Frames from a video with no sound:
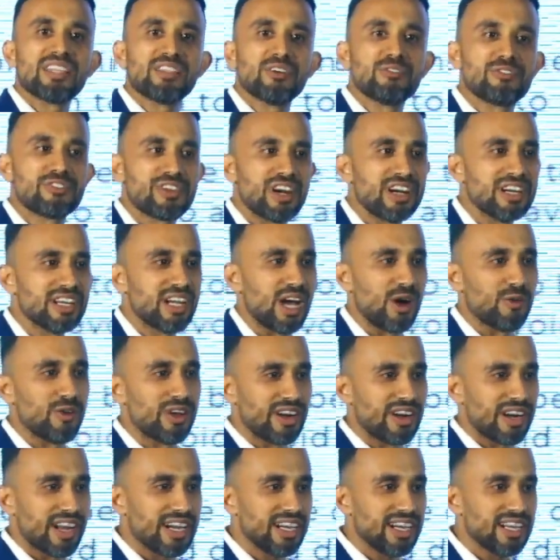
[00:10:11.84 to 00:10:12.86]
front cover,
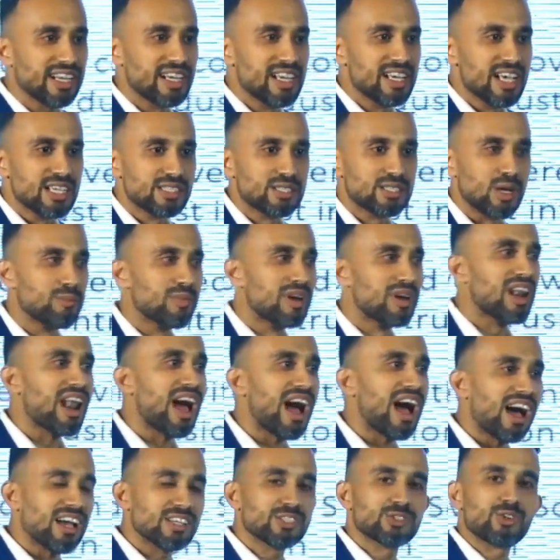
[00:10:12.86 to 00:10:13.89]
right? Some
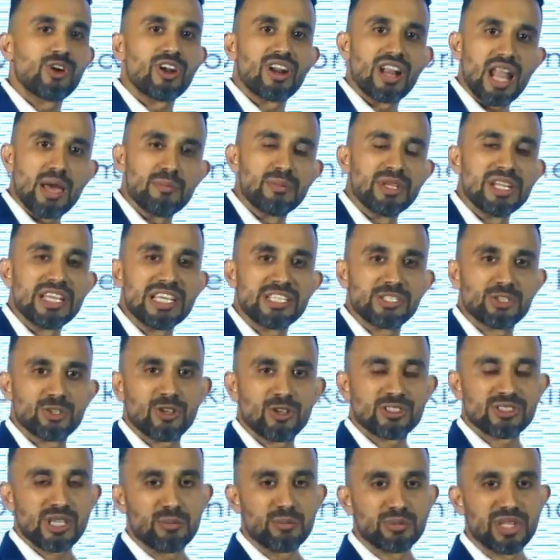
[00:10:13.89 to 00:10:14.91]
glass or lamination or
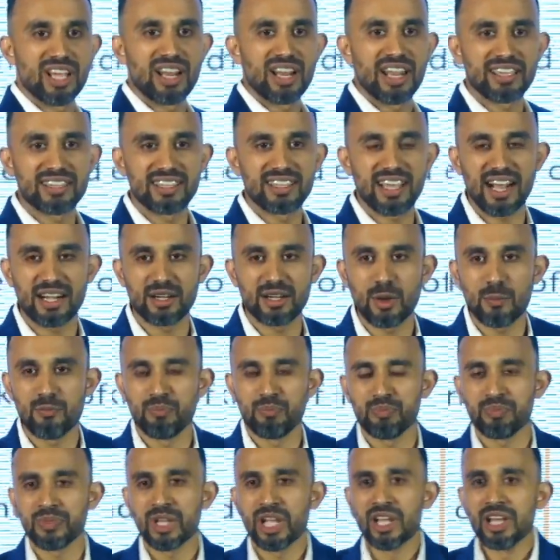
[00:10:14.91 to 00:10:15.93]
something like that.
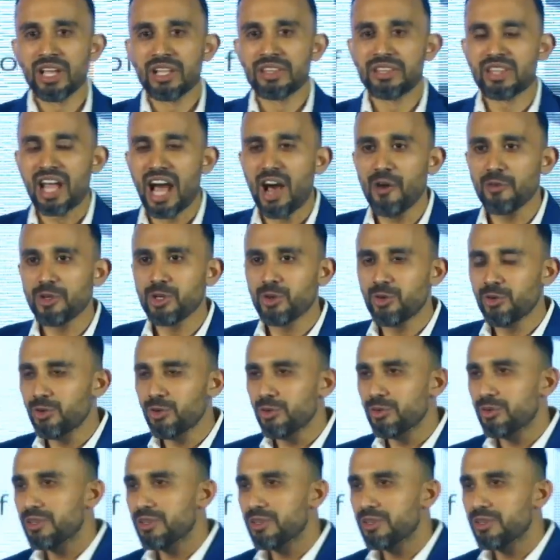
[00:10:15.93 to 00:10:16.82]
Now you